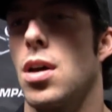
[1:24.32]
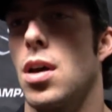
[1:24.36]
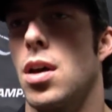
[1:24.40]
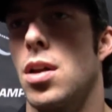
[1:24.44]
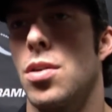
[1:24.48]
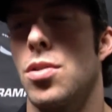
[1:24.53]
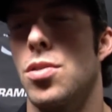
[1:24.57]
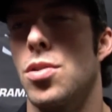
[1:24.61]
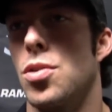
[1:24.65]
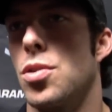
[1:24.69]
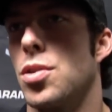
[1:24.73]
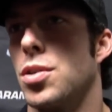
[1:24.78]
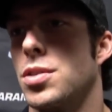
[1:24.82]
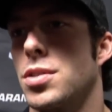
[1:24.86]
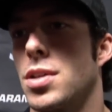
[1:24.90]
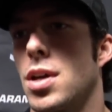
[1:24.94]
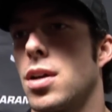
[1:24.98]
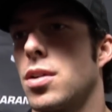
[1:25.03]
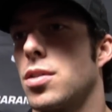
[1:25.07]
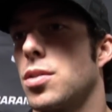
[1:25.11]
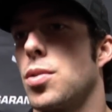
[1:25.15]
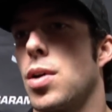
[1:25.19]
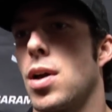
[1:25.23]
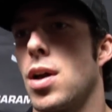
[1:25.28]
don't know
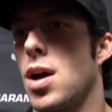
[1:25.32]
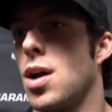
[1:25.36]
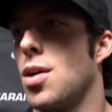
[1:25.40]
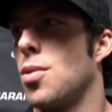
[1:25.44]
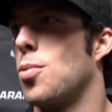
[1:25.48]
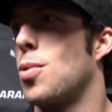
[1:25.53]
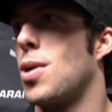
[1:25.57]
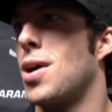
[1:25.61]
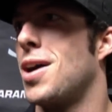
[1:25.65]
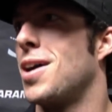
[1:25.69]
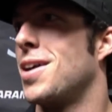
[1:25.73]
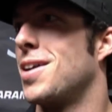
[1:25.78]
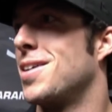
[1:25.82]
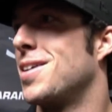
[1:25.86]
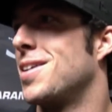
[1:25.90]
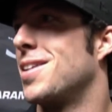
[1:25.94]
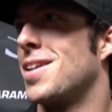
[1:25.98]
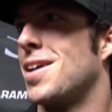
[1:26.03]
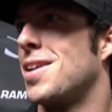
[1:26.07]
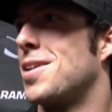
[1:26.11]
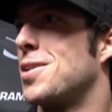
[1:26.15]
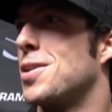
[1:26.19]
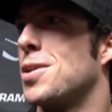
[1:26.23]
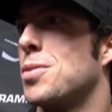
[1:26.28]
exactly why
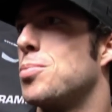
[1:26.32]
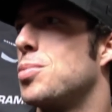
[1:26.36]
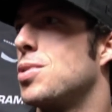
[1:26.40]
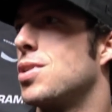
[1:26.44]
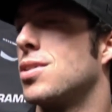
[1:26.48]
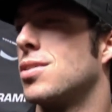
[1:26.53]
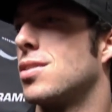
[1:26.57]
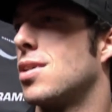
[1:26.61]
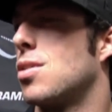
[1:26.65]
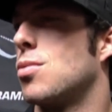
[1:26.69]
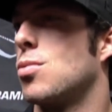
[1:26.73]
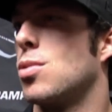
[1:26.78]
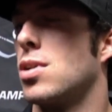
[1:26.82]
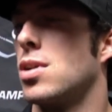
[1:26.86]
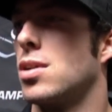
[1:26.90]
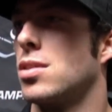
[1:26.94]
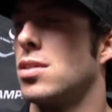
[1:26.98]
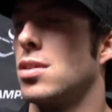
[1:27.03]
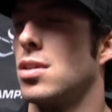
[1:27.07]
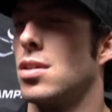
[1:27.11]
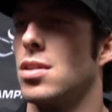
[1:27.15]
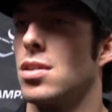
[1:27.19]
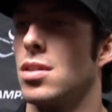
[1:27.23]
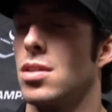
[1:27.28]
it ended up being that way
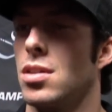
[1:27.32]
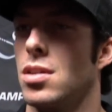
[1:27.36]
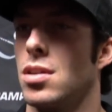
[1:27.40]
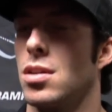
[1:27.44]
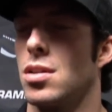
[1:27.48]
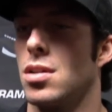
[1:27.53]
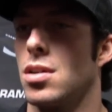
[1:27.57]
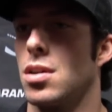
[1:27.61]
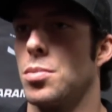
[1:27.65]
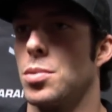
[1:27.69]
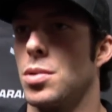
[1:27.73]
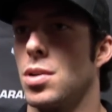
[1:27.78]
at the end of the year.